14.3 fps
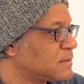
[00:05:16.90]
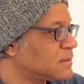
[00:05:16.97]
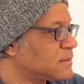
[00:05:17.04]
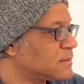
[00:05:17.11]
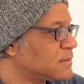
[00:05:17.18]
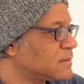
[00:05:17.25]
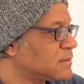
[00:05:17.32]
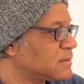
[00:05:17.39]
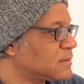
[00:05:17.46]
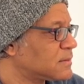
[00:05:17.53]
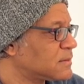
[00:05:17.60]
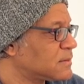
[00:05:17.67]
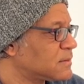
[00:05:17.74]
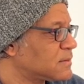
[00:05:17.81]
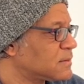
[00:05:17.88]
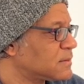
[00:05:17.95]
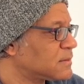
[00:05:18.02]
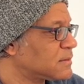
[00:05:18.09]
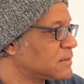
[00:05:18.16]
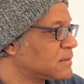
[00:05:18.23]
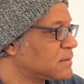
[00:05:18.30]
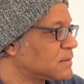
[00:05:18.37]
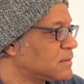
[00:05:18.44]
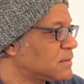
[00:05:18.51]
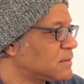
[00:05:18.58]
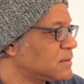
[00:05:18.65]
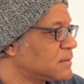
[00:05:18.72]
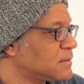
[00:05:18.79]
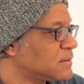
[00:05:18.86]

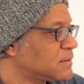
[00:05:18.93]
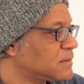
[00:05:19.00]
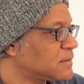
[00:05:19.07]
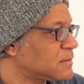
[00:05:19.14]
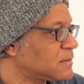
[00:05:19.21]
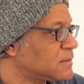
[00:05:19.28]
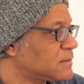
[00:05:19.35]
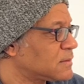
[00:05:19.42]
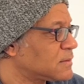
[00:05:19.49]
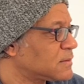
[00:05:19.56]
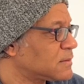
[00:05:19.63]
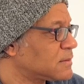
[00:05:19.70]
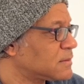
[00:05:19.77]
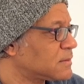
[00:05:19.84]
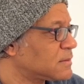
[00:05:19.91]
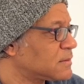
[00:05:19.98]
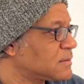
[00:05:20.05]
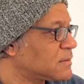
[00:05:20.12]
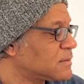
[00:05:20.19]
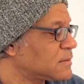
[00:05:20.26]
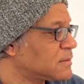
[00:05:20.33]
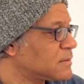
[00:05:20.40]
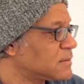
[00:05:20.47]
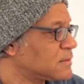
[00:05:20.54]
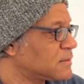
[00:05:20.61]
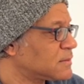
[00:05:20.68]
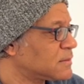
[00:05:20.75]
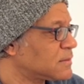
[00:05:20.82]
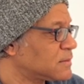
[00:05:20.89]

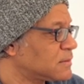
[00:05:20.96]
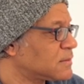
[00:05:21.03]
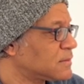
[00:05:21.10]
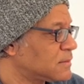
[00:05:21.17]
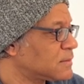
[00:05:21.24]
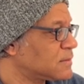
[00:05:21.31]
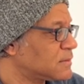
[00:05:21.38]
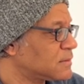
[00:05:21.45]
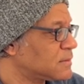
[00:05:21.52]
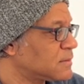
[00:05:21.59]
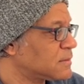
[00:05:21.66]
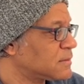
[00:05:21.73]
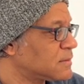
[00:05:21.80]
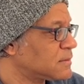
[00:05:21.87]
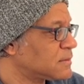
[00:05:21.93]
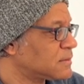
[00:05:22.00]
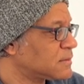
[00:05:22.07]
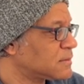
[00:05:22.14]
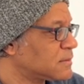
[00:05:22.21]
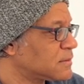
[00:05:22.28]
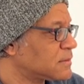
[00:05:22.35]
[no speech]